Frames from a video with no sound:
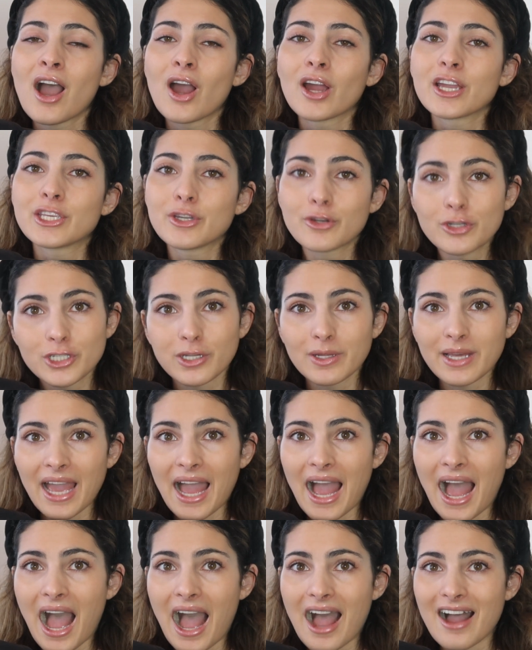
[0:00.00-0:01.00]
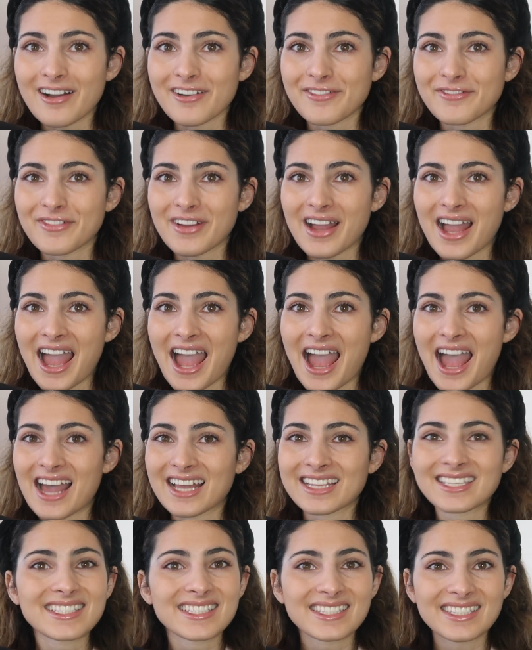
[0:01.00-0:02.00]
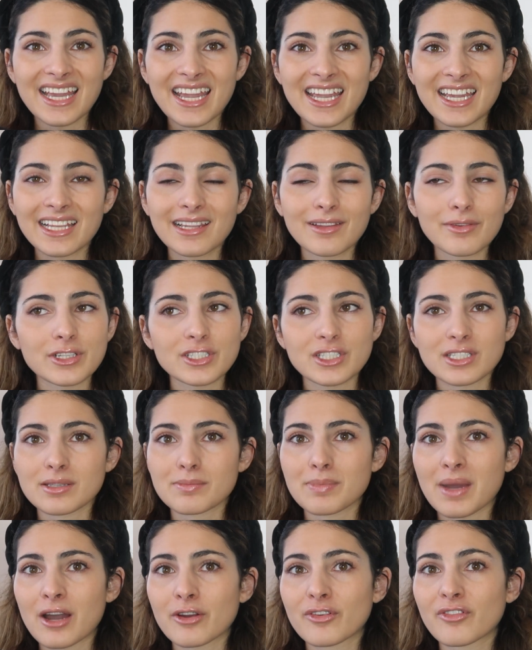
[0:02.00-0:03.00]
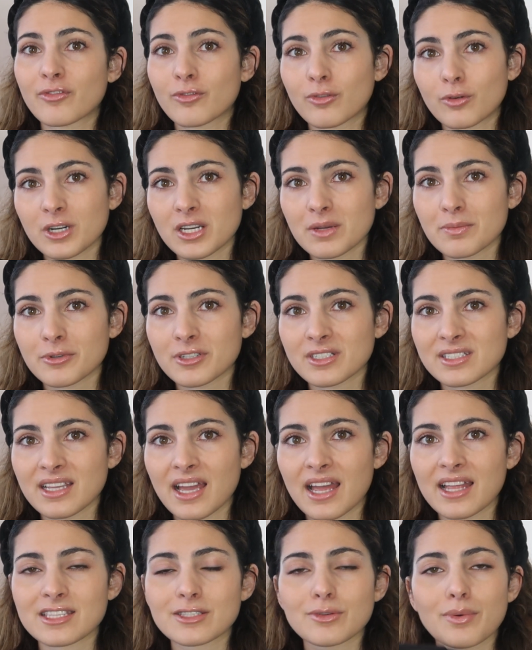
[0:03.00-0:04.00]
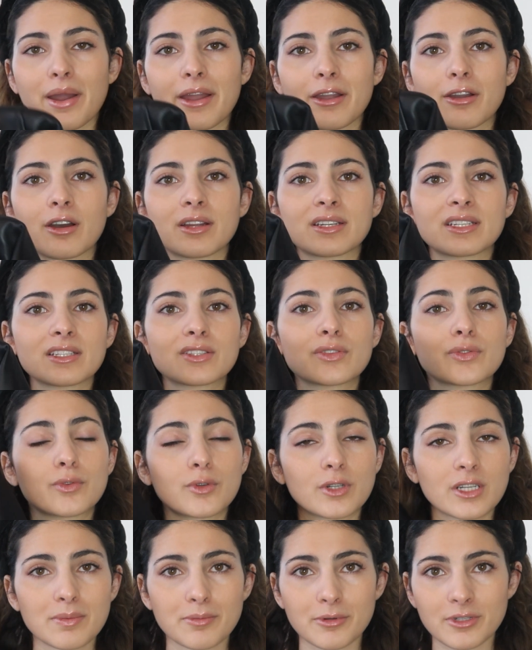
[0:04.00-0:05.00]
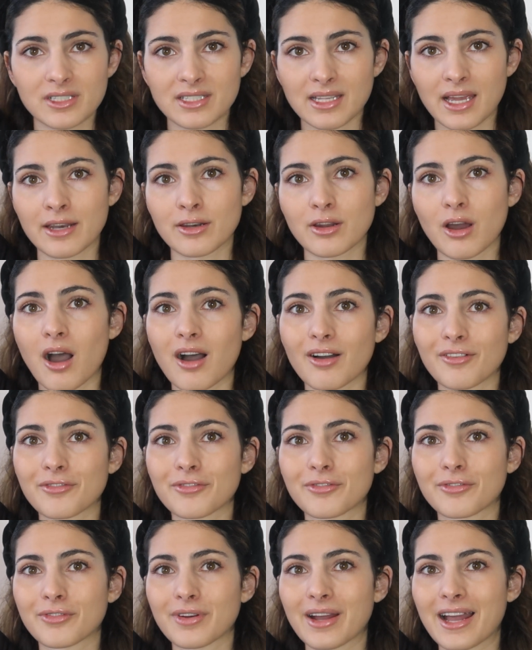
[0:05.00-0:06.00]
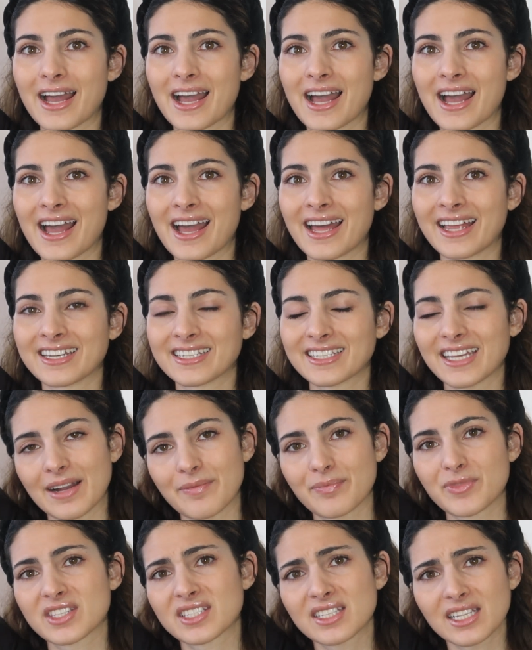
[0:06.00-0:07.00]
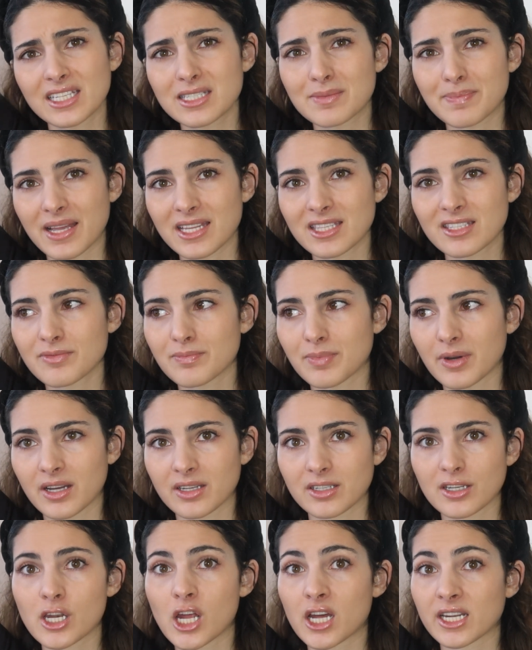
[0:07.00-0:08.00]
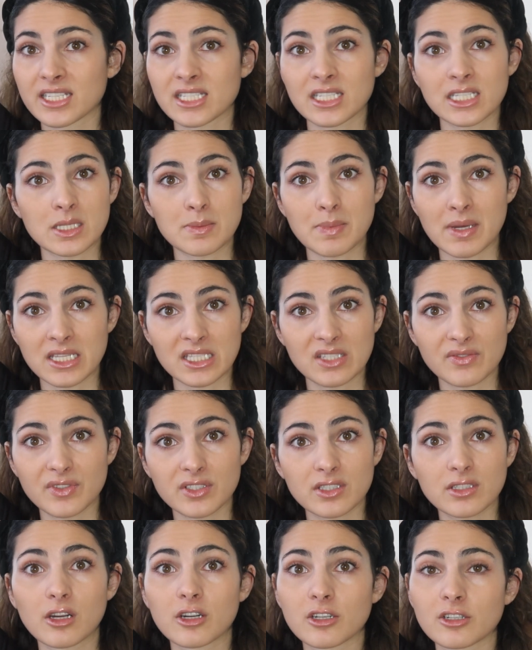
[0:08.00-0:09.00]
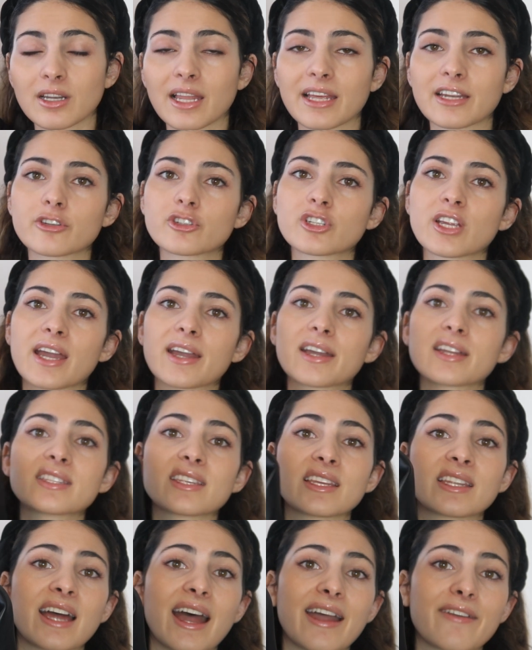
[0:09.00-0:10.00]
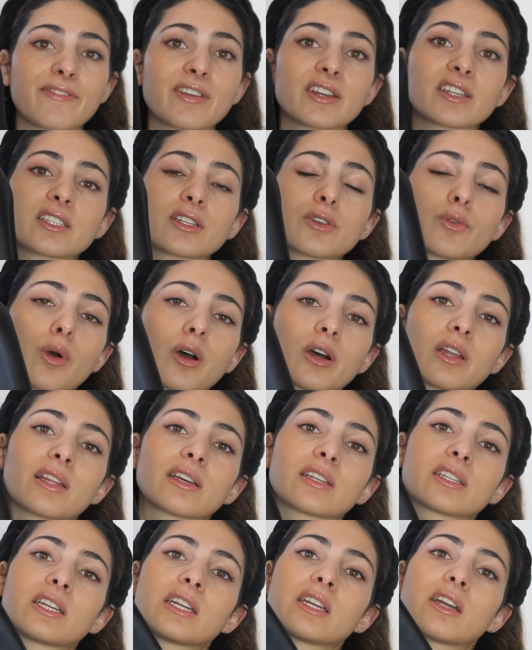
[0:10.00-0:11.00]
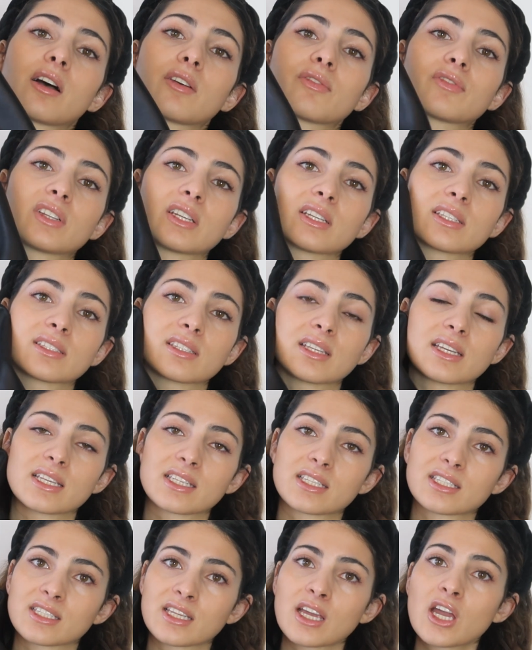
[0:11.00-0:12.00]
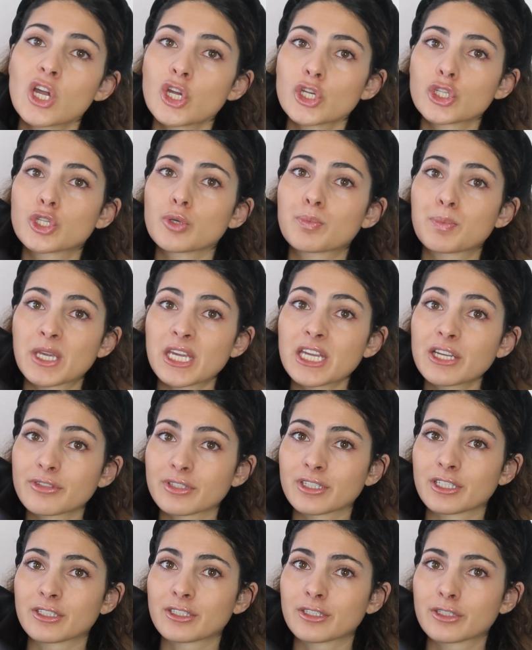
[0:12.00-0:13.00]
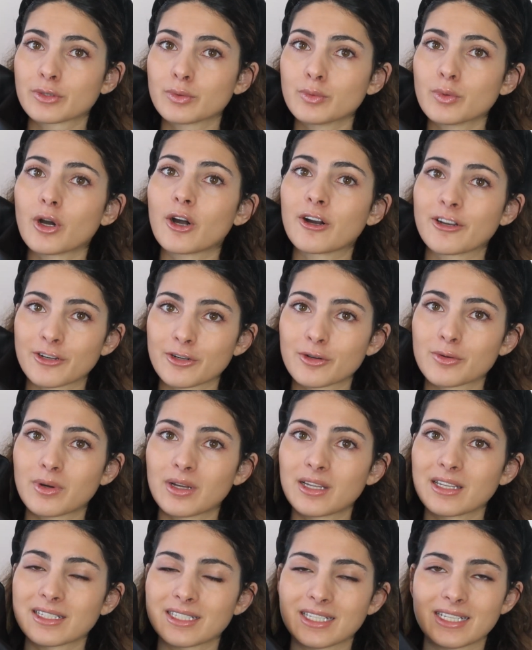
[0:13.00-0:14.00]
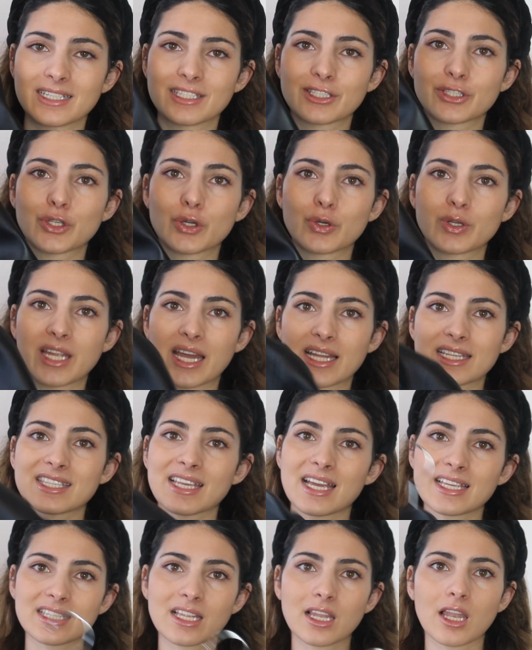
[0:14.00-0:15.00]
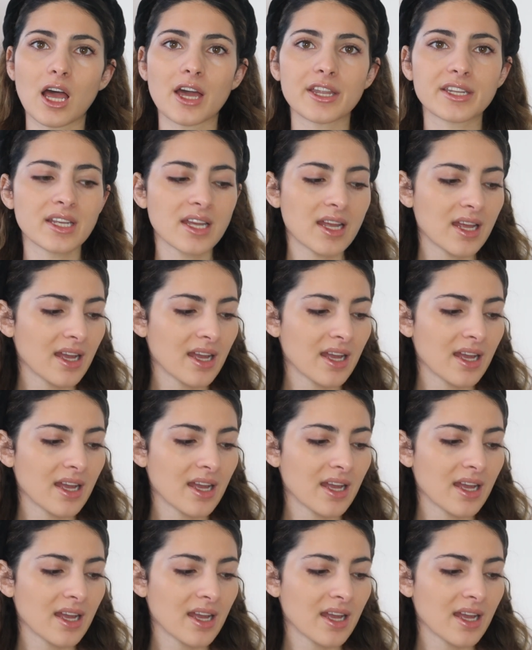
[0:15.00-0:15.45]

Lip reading: usually have a sale which is about 40%, so I got this 40% off. And yeah, still expensive, but not as expensive as other leather jackets, and I think the quality of this is superior to other qualities, so that says a lot